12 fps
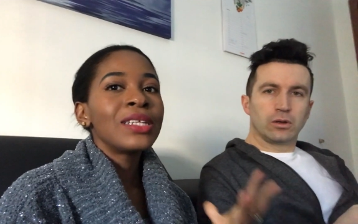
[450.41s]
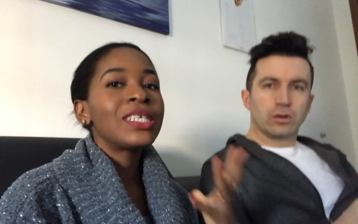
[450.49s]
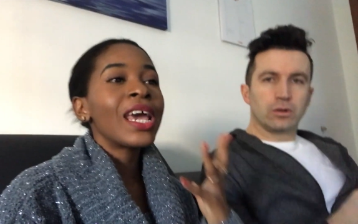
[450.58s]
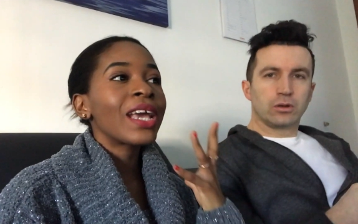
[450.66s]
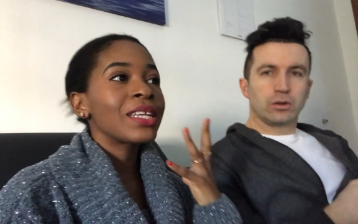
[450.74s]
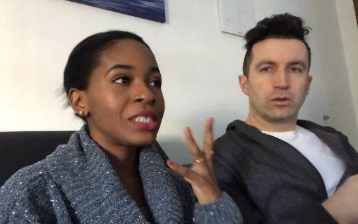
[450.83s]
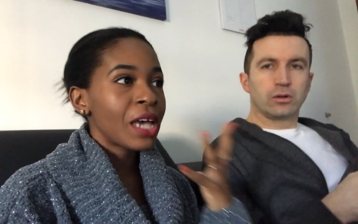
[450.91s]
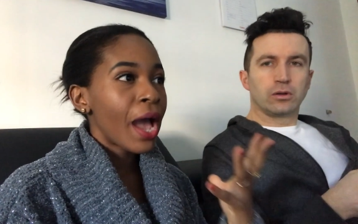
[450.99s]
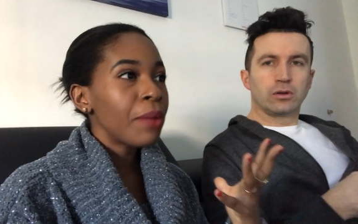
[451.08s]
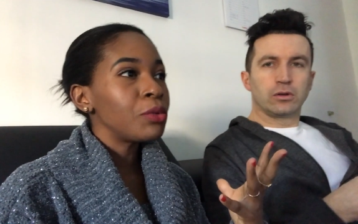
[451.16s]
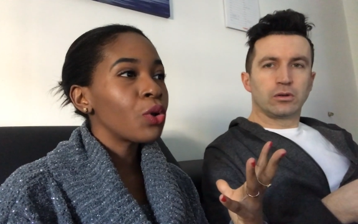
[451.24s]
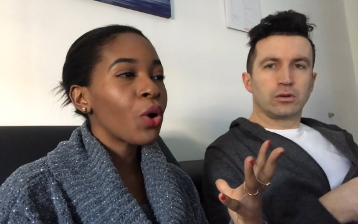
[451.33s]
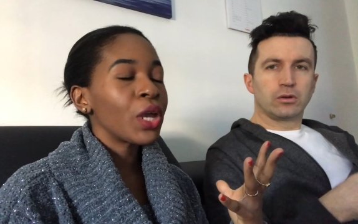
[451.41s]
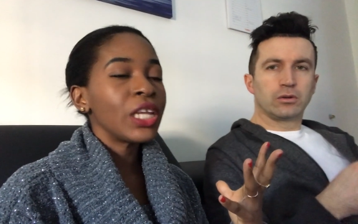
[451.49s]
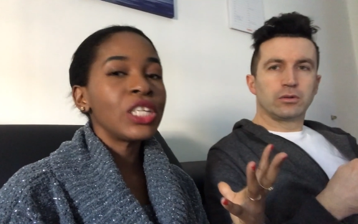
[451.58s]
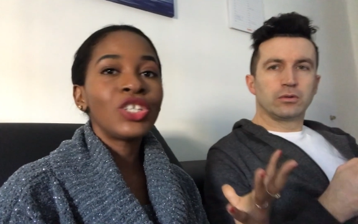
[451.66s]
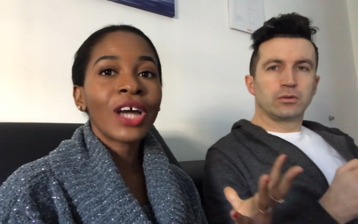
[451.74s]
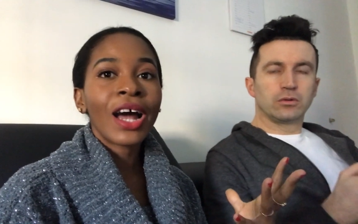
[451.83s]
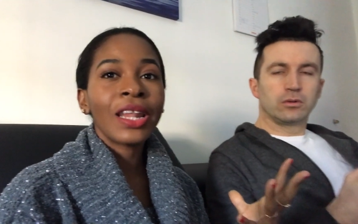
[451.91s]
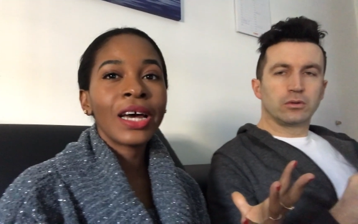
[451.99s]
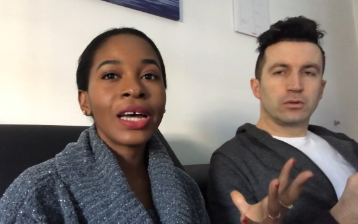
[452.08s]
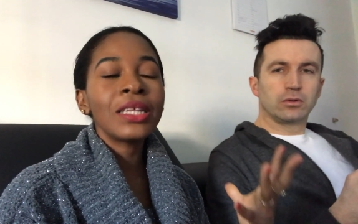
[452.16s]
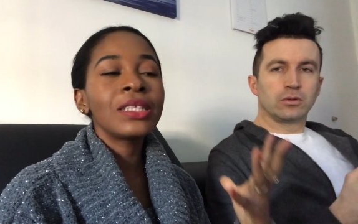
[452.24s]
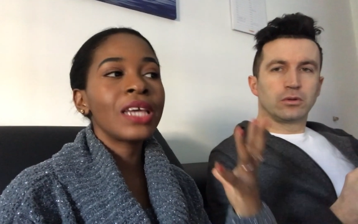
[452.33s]
Speaker 1: Take time knowing each other,
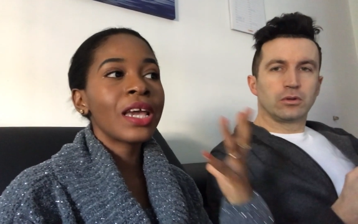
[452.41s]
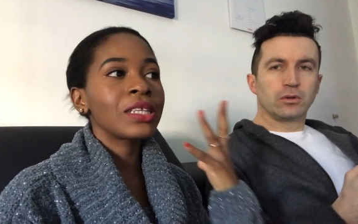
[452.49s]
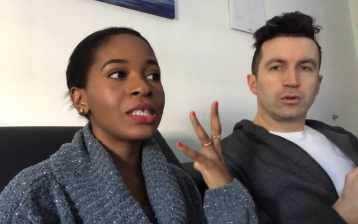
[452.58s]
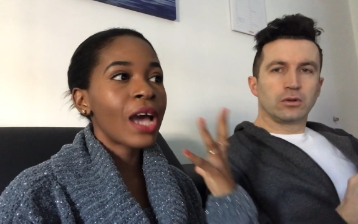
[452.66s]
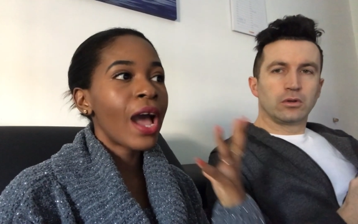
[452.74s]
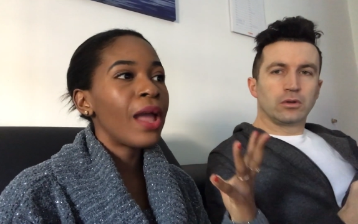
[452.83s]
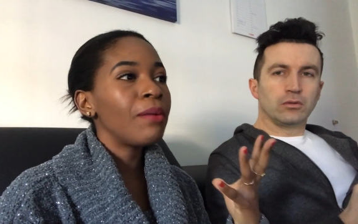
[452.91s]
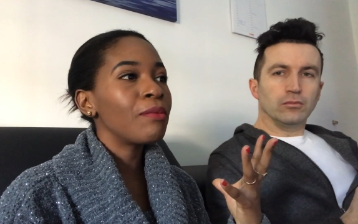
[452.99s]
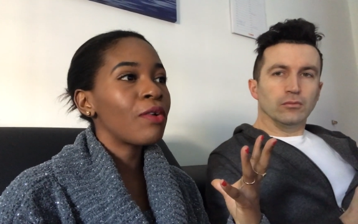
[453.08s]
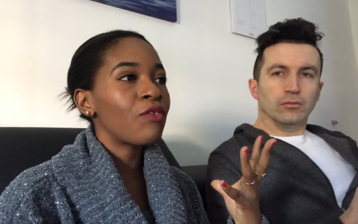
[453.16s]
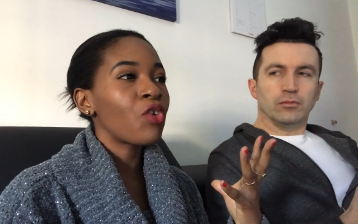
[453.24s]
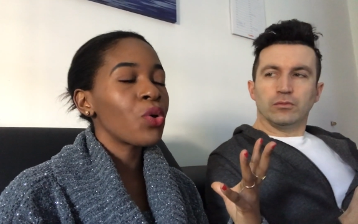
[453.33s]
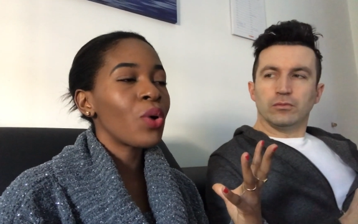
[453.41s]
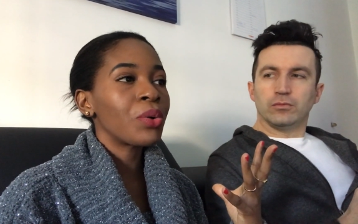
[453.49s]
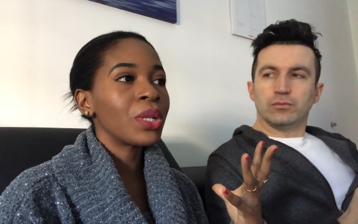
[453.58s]
take time for your